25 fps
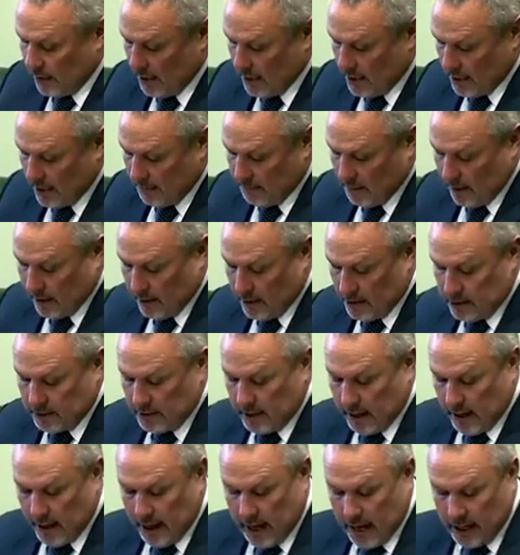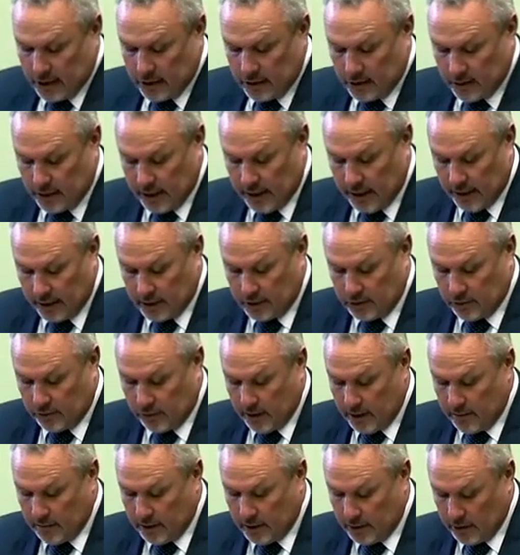media posts are actually
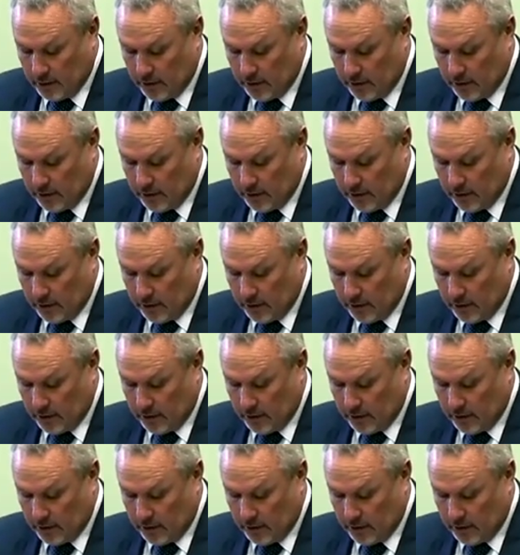extremely